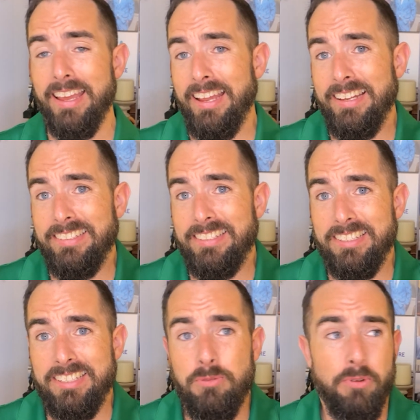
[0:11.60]
and to
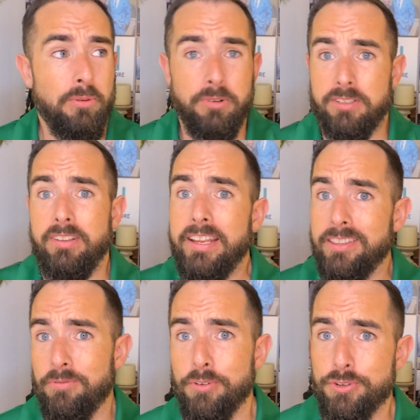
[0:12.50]
see what it was like
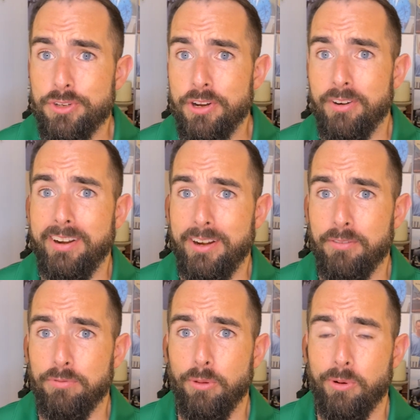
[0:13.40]
the first year here
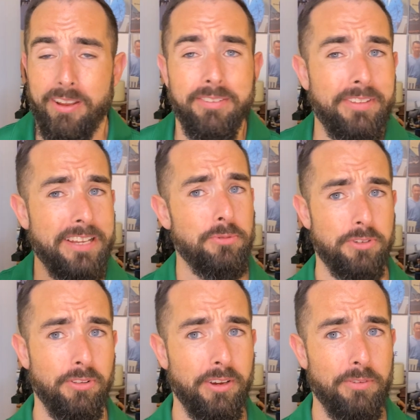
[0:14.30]
in Florida. If that's what
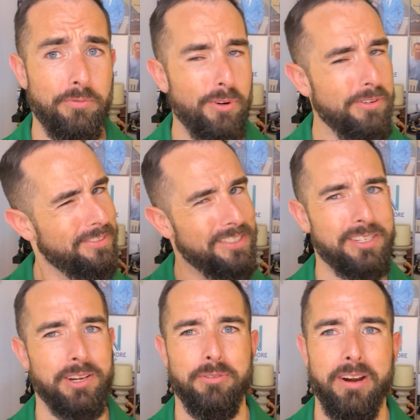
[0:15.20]
you're looking for,
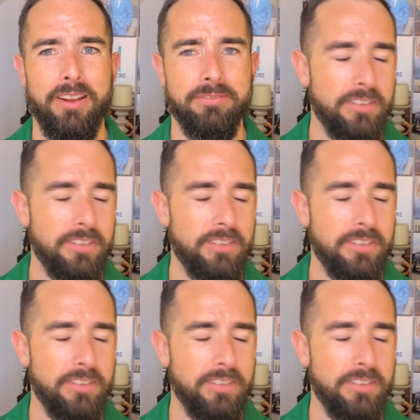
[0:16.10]
stick around.